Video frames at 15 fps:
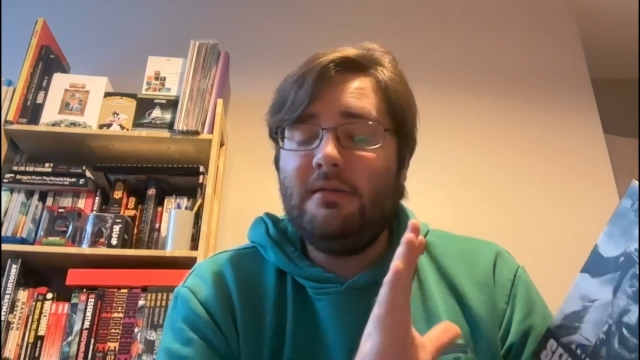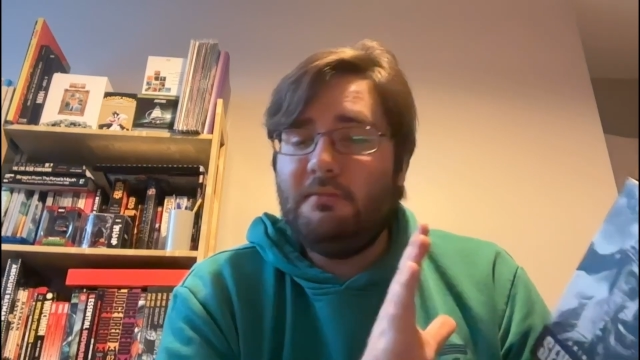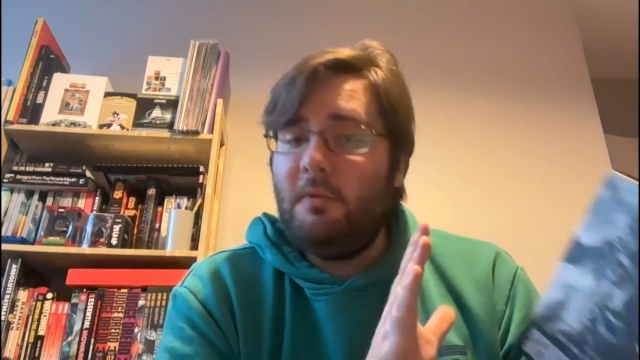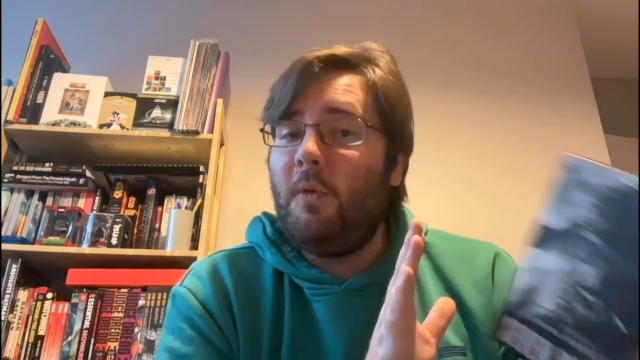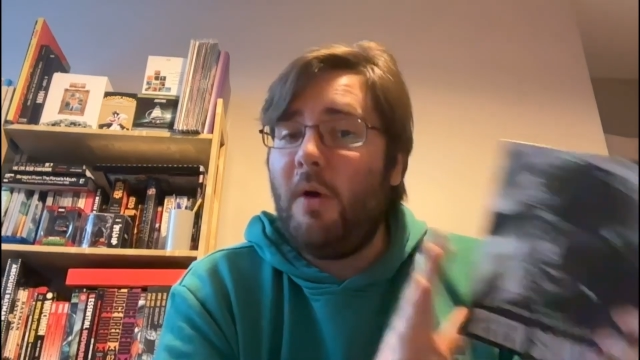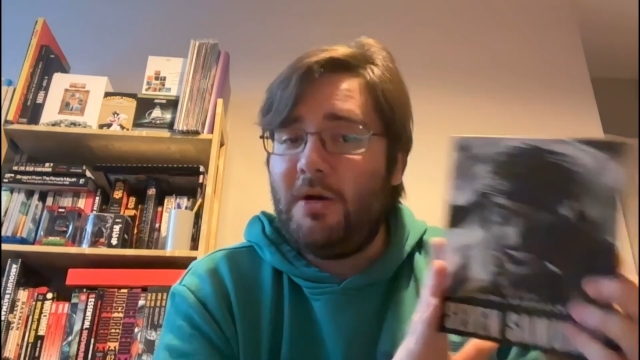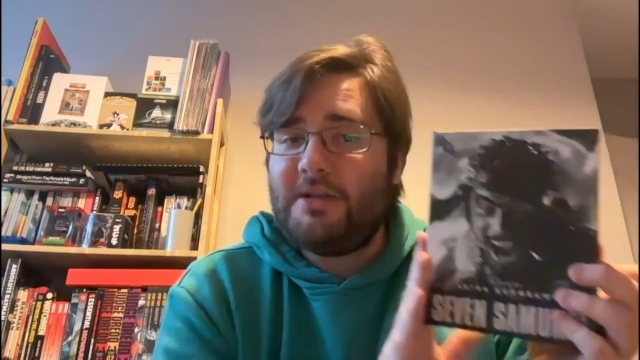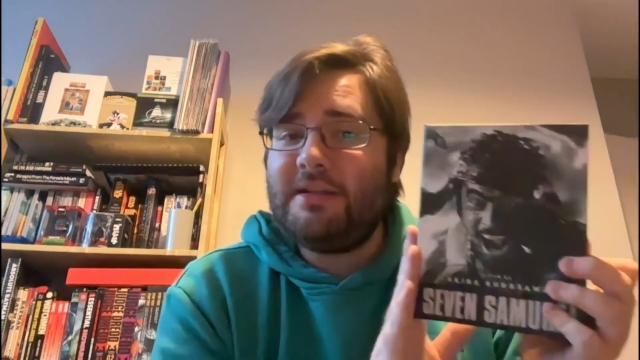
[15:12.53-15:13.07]

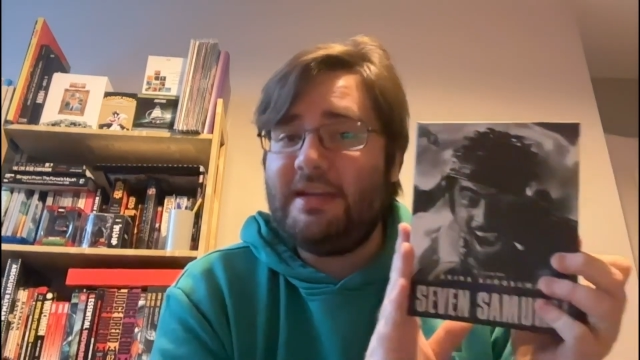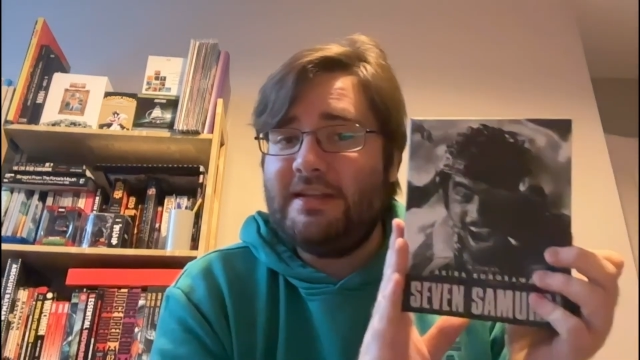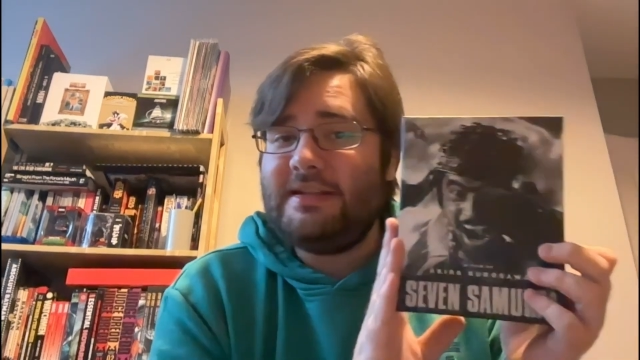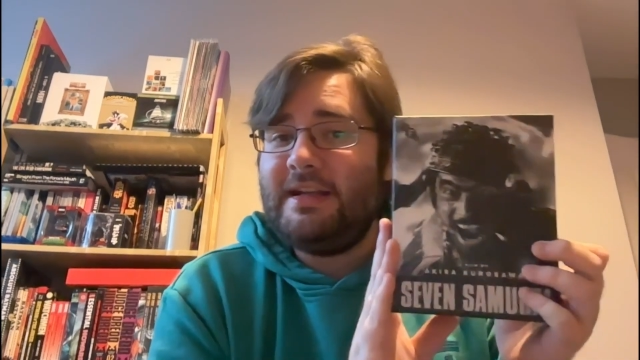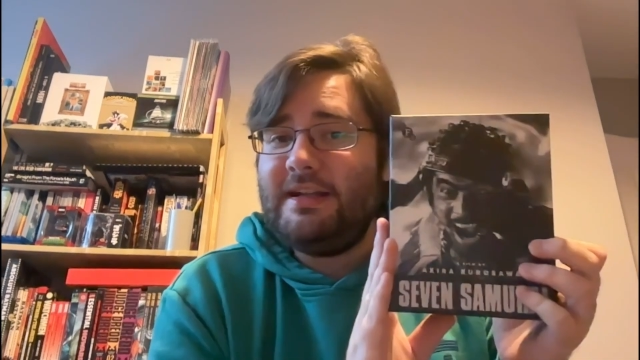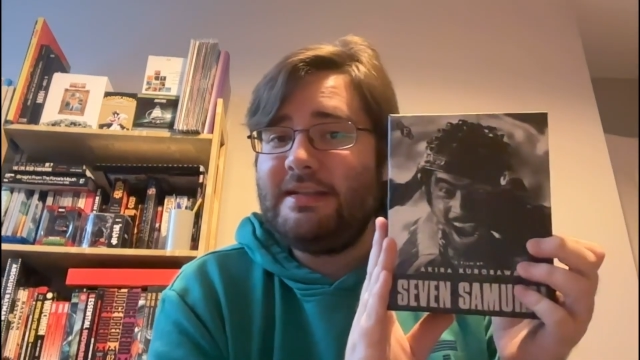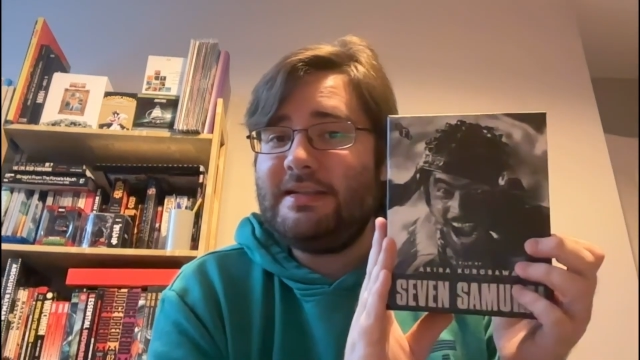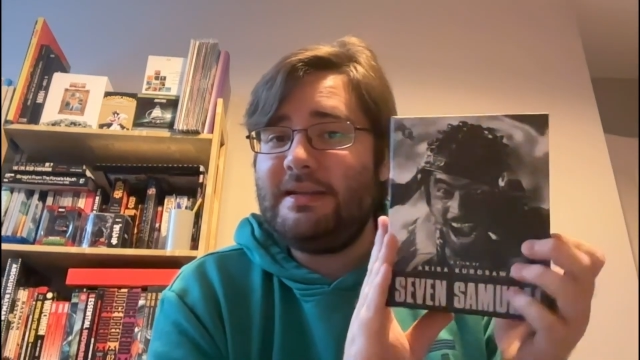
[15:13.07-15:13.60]
Watch this;
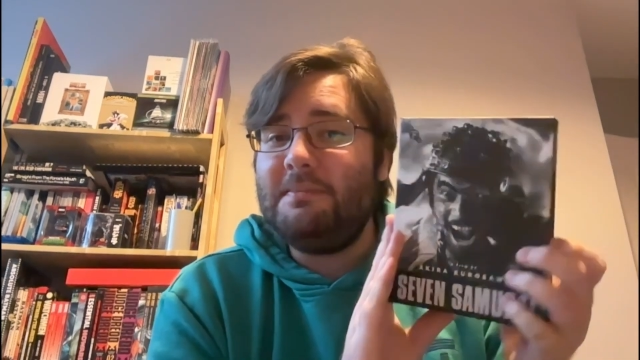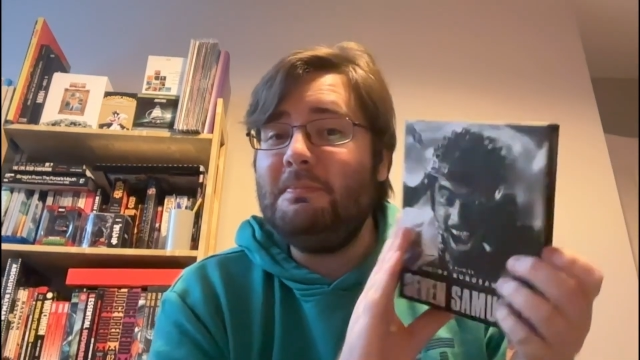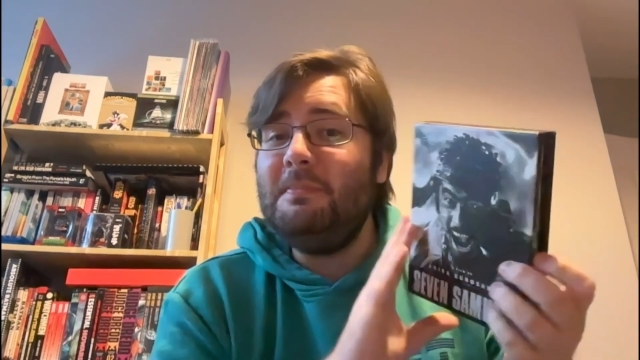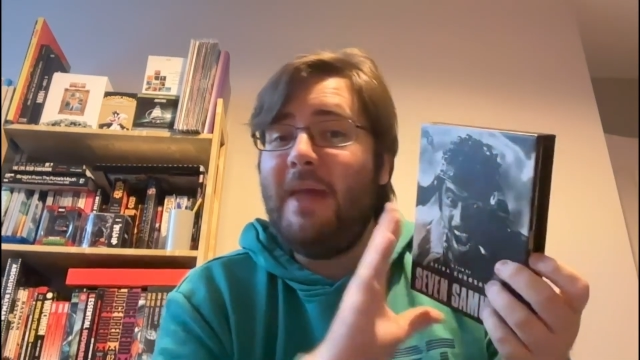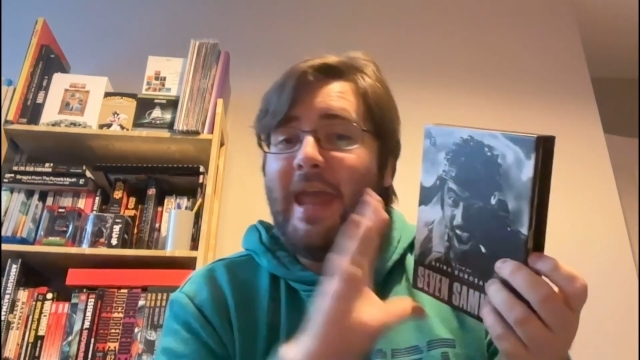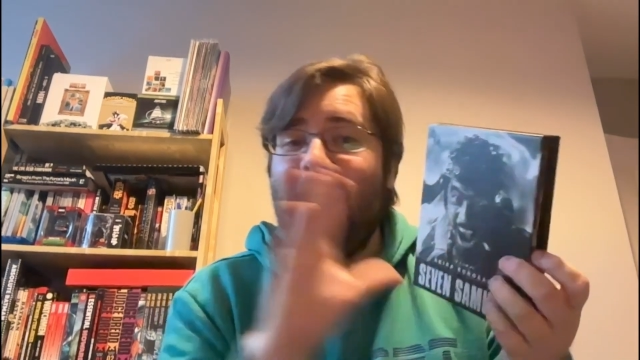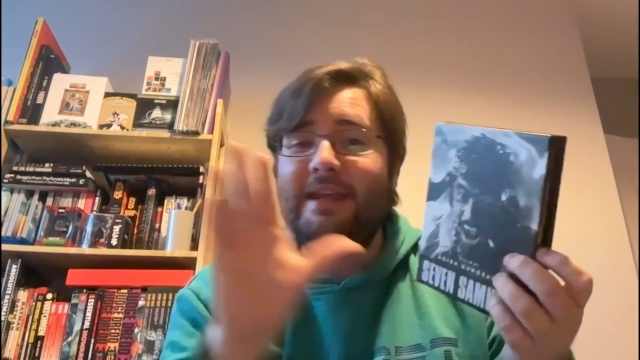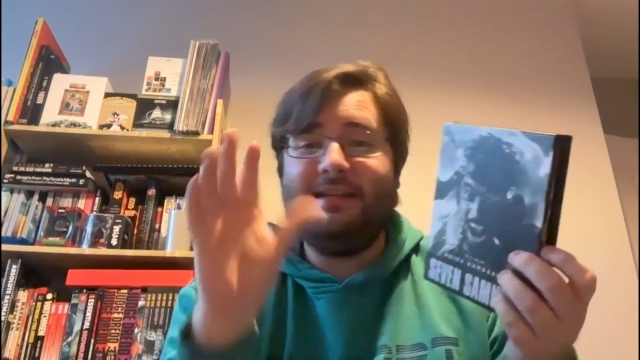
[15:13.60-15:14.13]
it is an
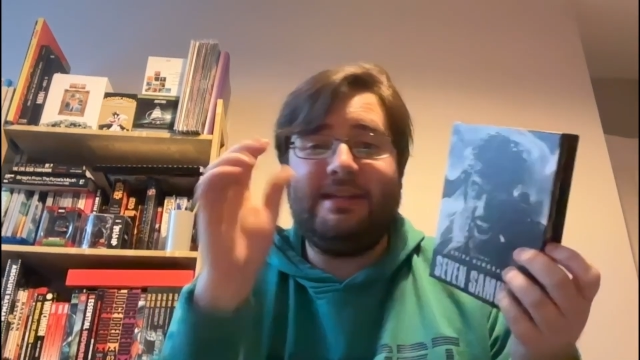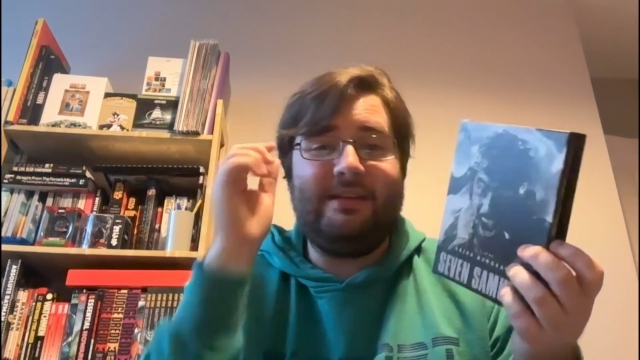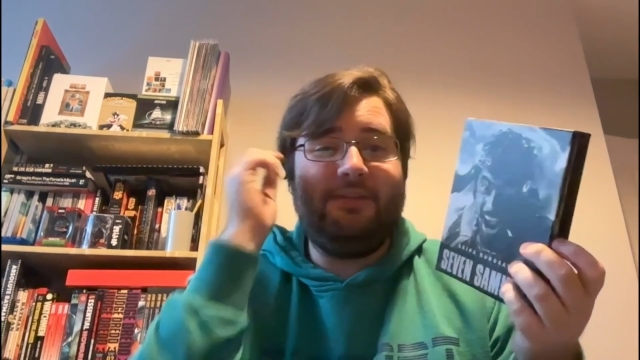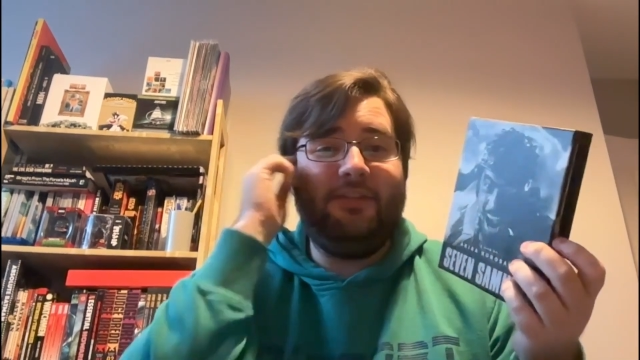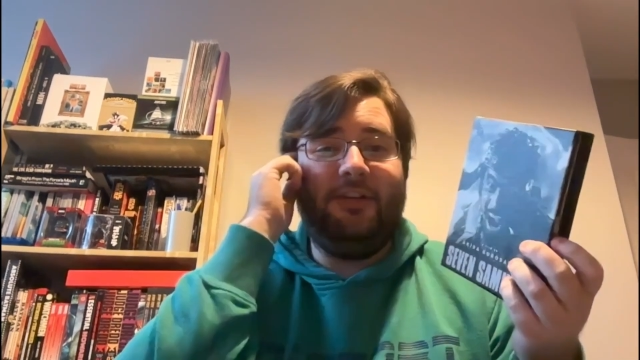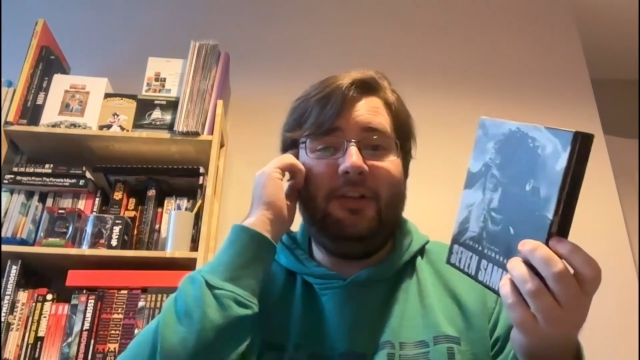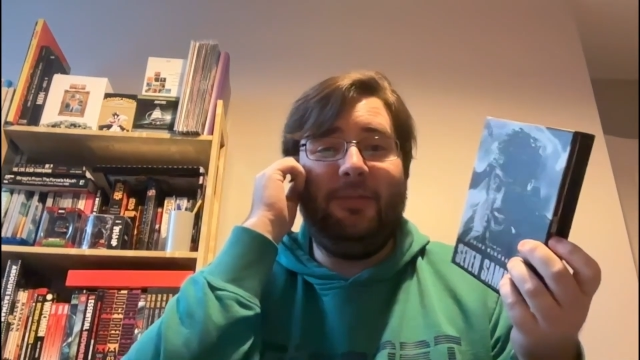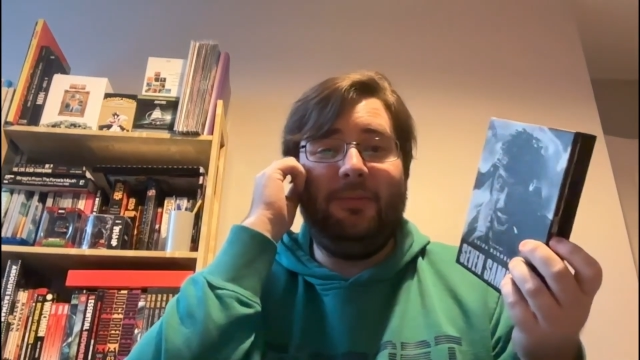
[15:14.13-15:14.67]
amazing
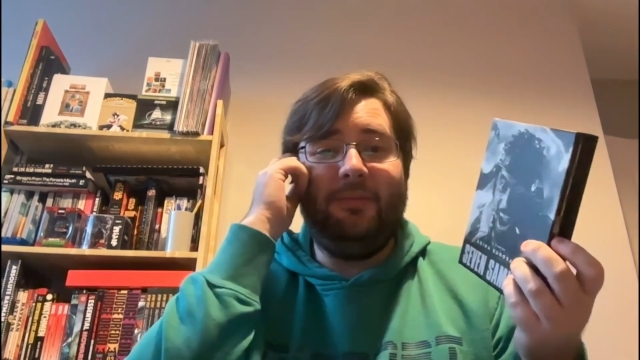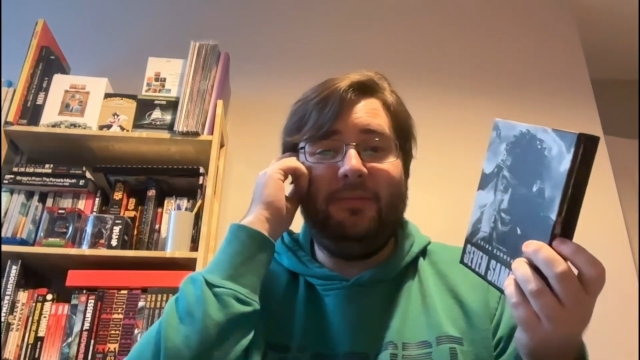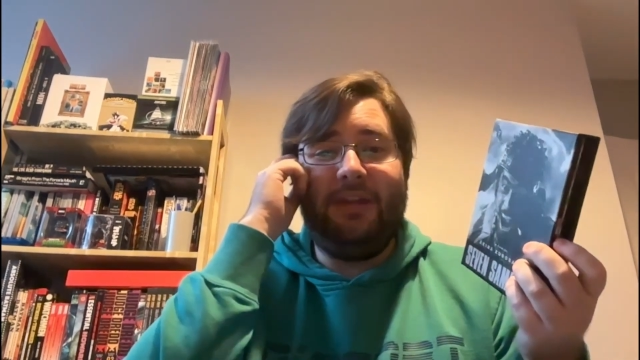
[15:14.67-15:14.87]
film.